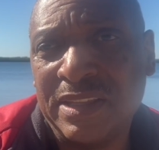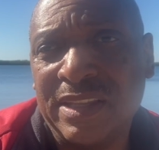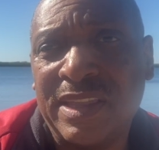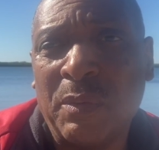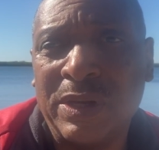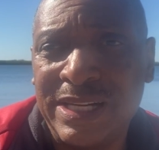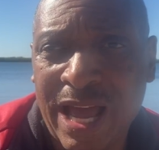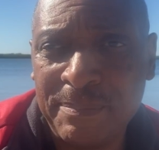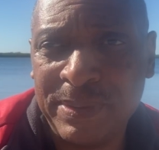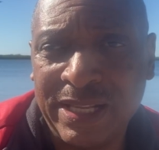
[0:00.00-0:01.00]
that they would
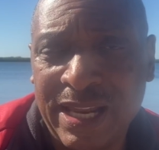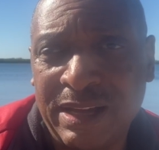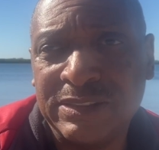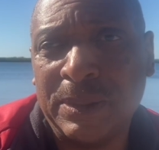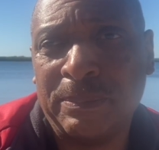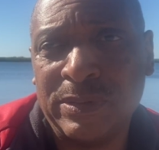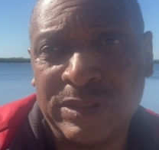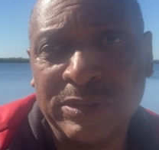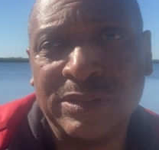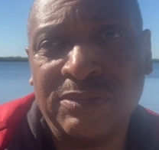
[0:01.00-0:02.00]
not be allowed to
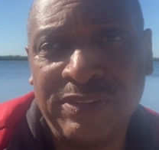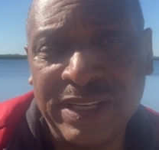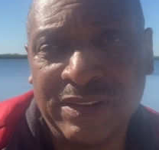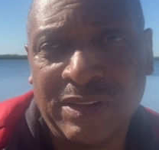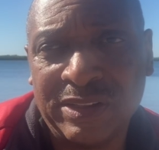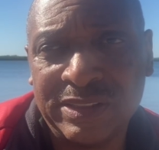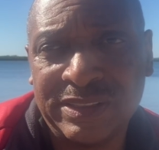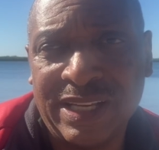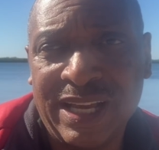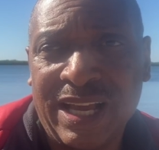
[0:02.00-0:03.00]
produce vehicles